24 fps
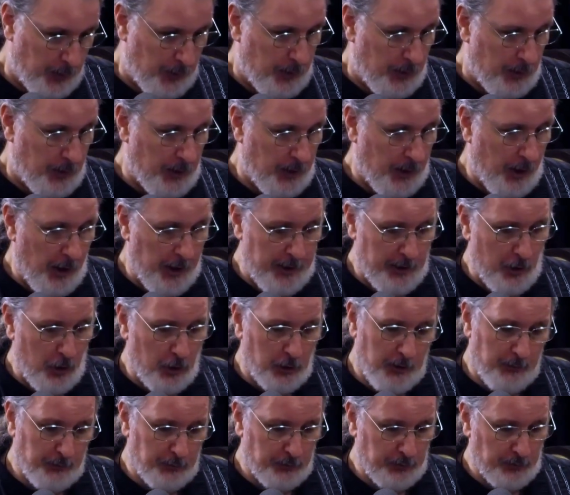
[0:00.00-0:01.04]
uh, at
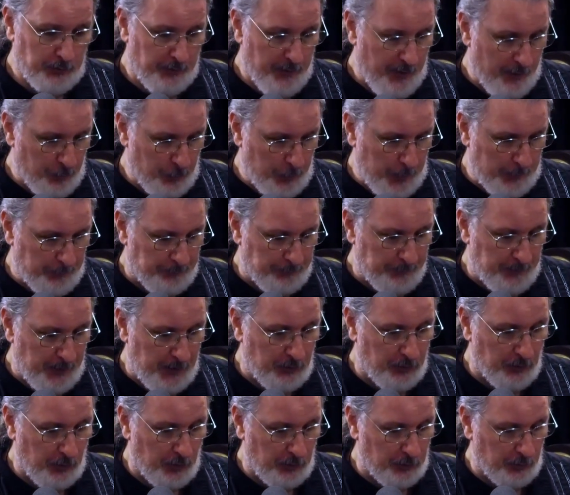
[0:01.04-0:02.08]
all levels of government.
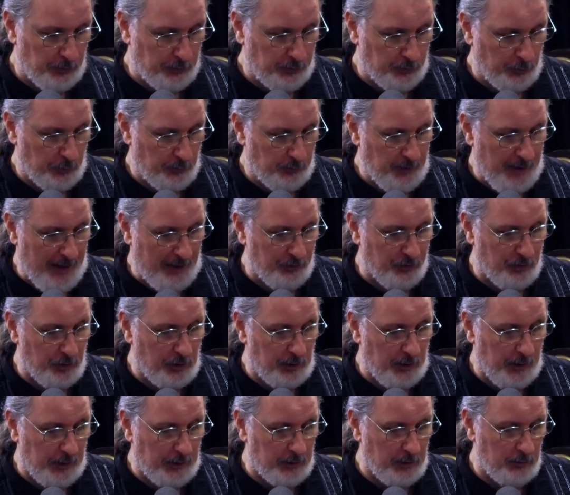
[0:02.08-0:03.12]
He's also served as an
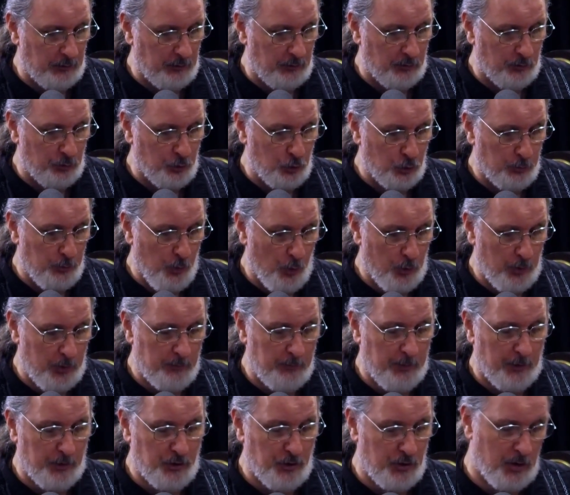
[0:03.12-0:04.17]
elected school board and
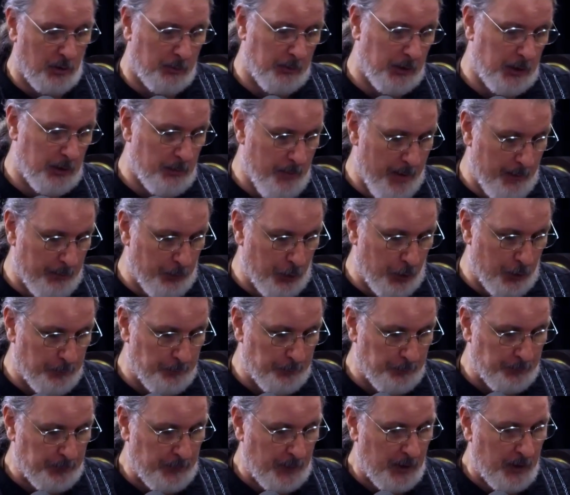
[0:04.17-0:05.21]
budget committee member.
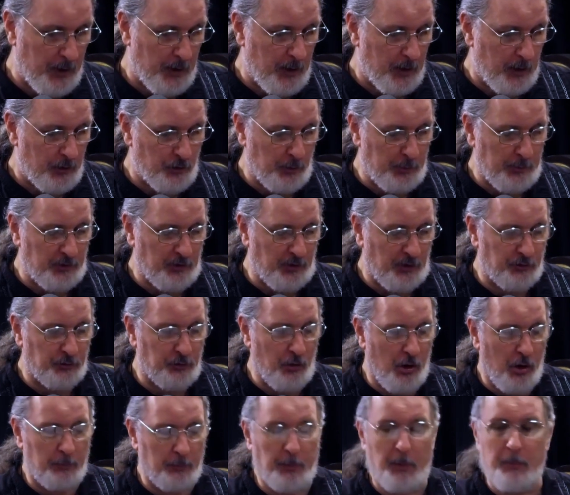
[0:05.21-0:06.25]
Jim is a
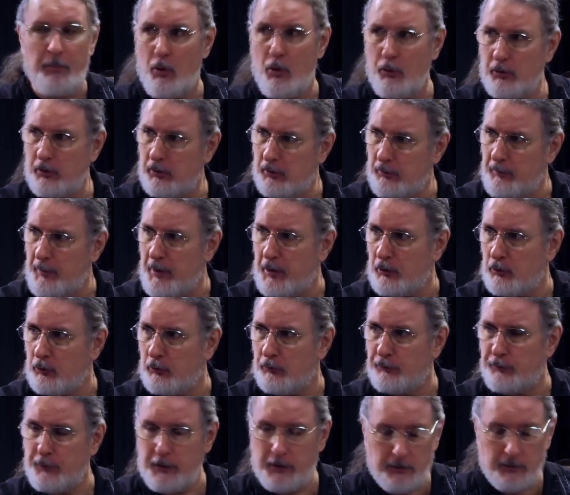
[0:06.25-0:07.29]
strong proponent of medical
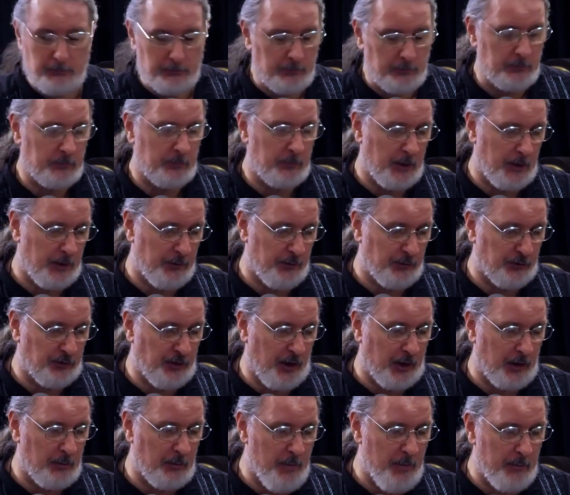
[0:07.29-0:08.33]
freedom, uh, the
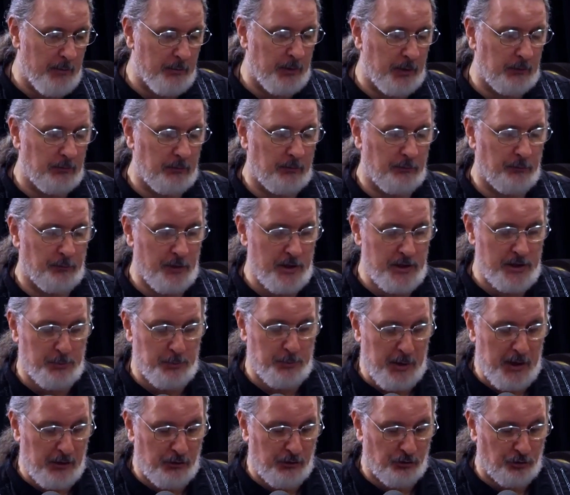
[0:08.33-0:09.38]
Second Amendment, free
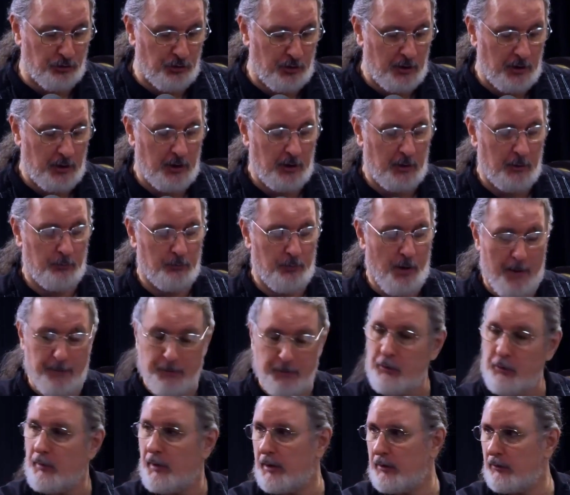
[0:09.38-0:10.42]
speech,
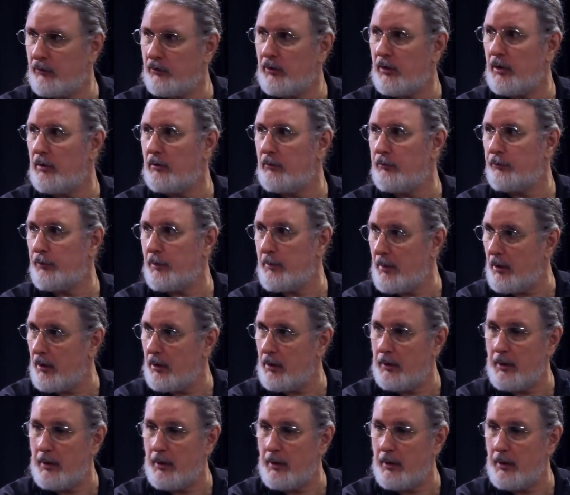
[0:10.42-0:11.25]
property rights, and free market